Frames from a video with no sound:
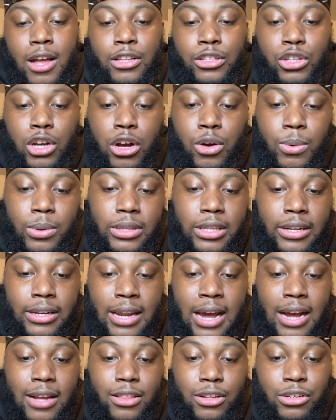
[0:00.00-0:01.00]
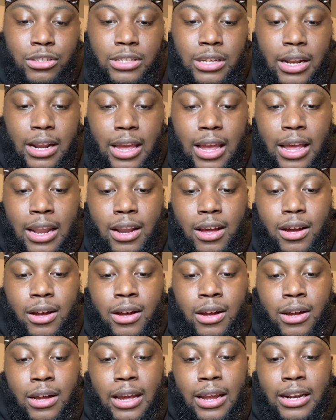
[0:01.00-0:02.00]
talk with the doctors and and the
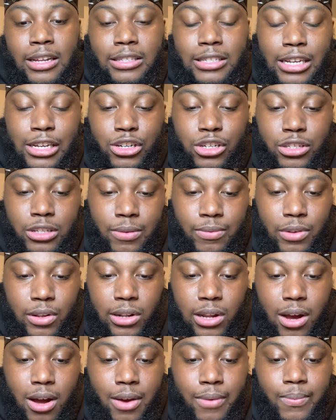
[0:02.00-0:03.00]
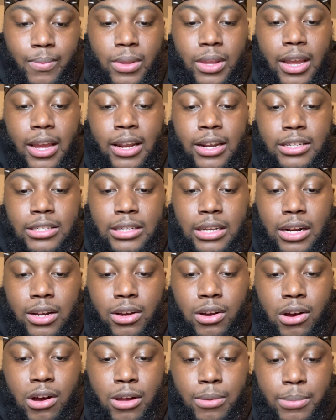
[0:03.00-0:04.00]
uh, and the teachers of the law in the
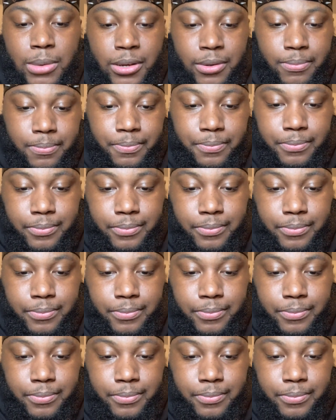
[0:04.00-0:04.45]
synagogue, man.